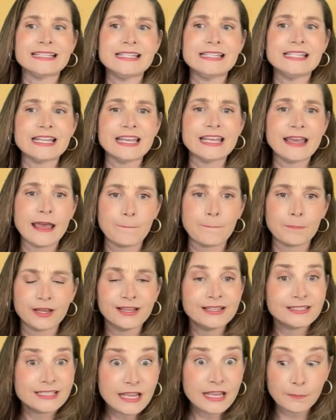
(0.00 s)
Dip,
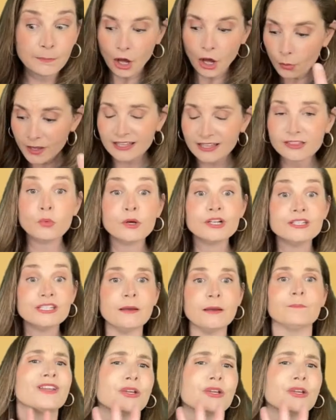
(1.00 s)
dip. Oh, we get the word dip.